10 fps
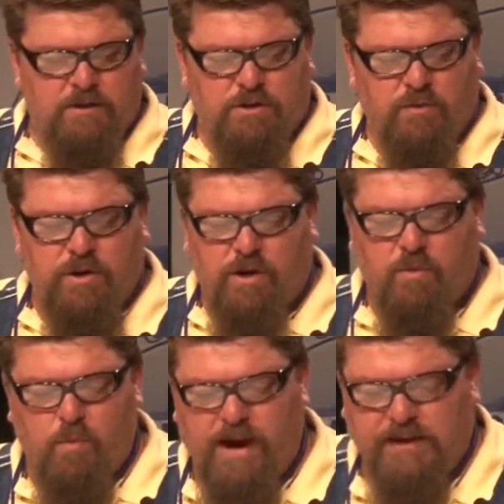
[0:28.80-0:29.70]
So we
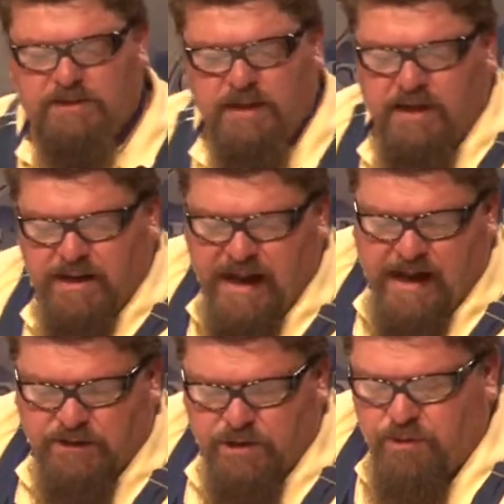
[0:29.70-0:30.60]
don't waste any
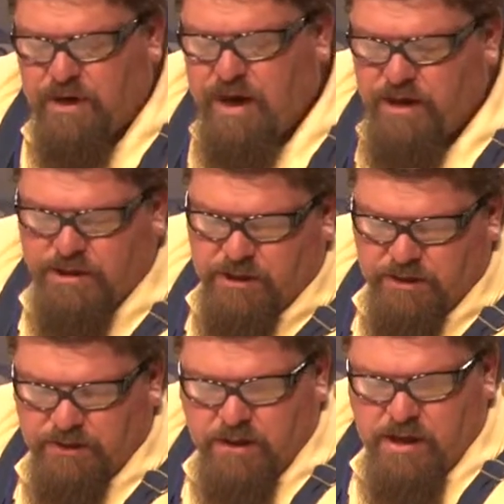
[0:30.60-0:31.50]
God's creation
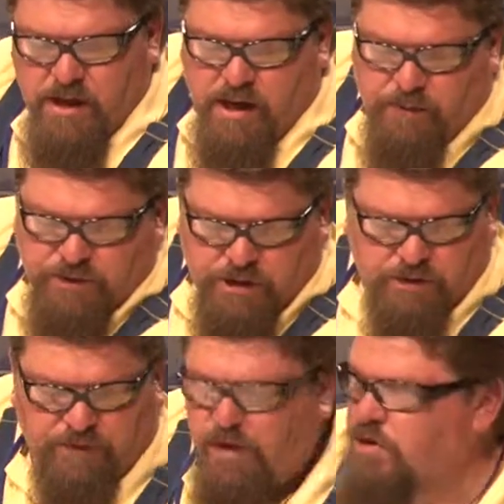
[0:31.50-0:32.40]
um,
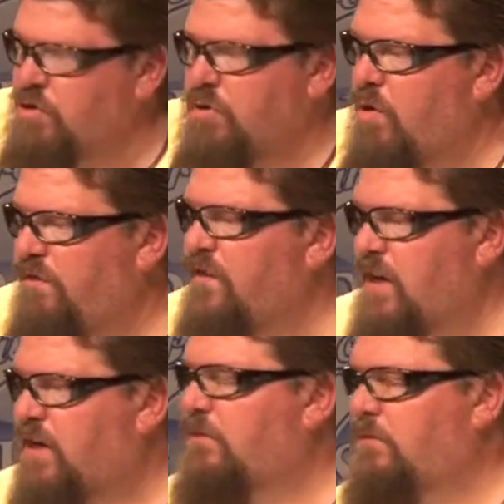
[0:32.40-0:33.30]
just for a trophy,
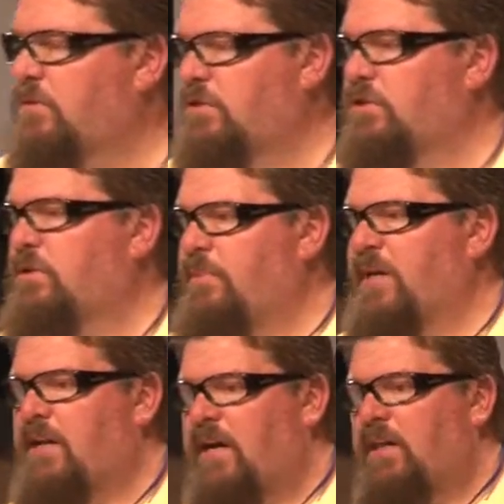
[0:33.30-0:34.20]
just to
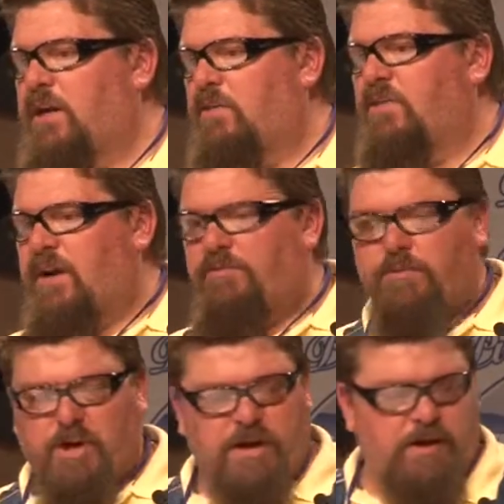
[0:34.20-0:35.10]
make that clear with
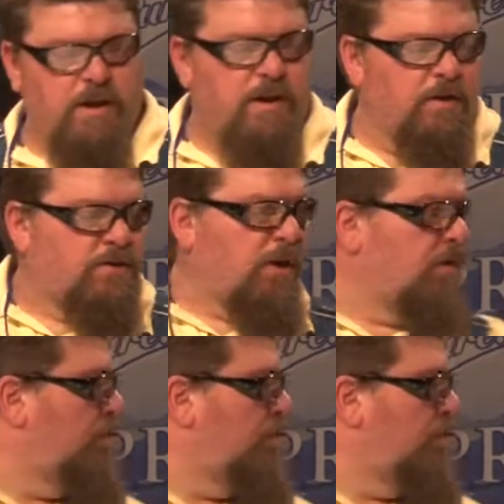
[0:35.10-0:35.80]
everybody. So